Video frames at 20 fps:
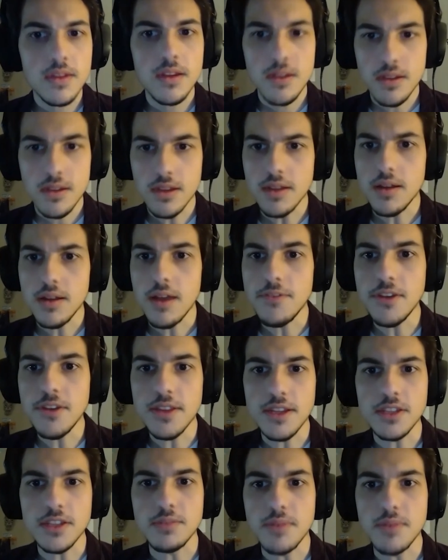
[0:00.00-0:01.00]
Yeah, I think
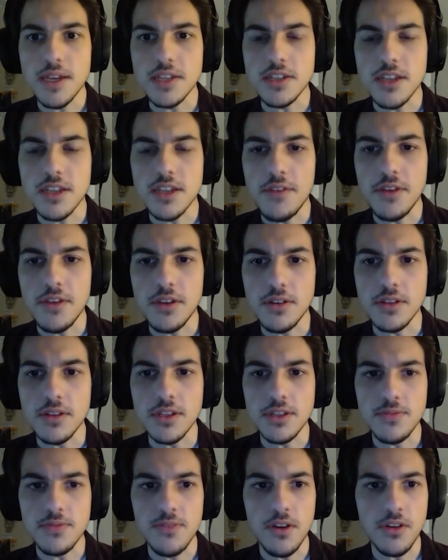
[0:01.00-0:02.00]
that's amazing. I think
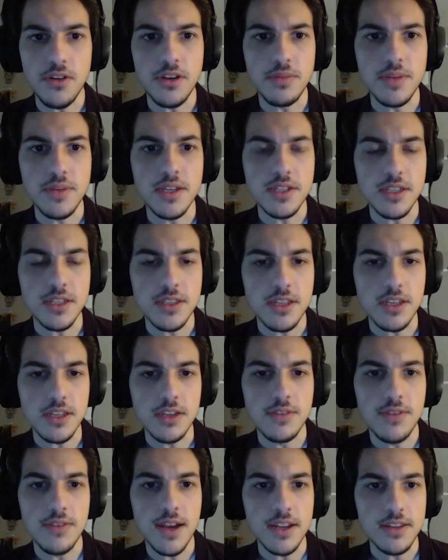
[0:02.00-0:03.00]
it's very amazing that
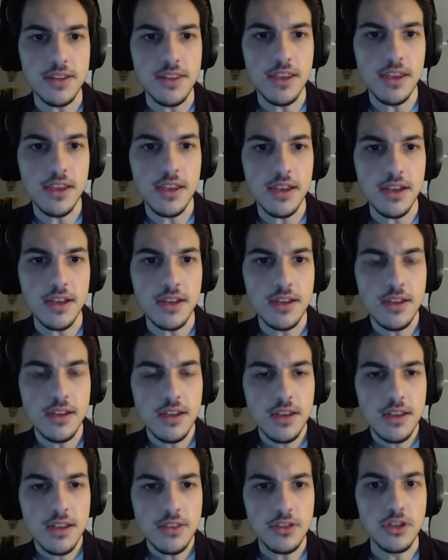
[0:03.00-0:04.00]
you've had the
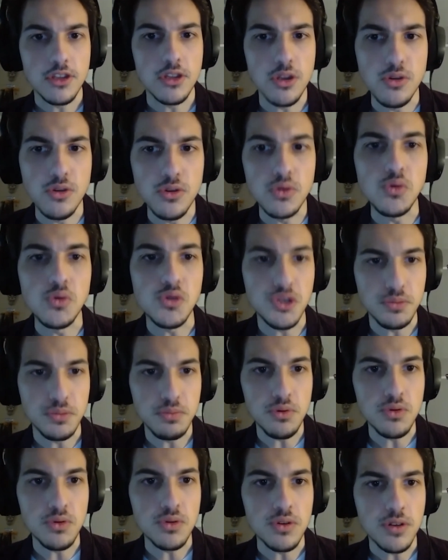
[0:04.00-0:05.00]
local
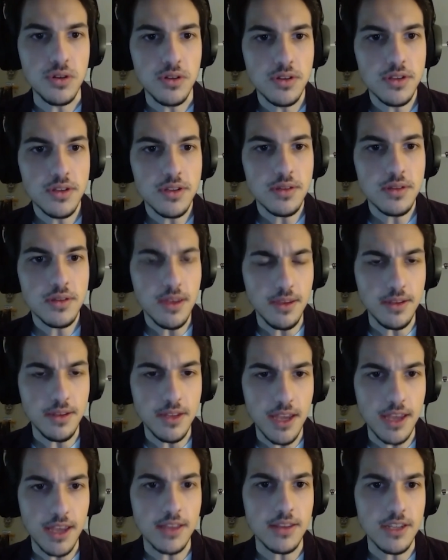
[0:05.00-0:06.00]
support in
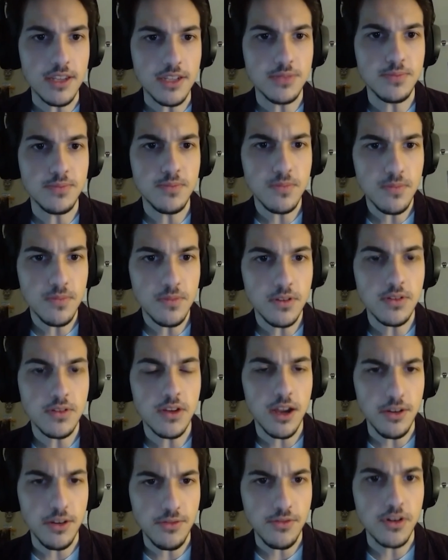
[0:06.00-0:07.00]
getting this
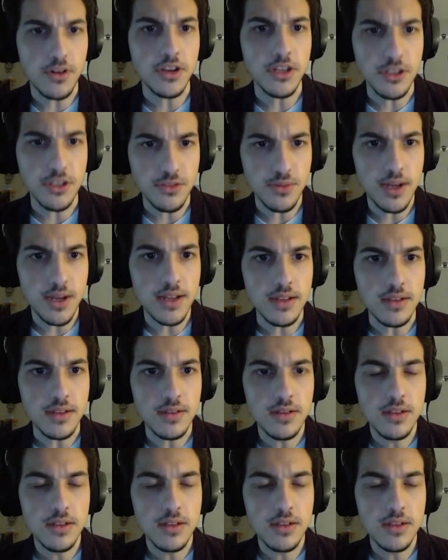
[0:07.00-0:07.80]
kind of running as well.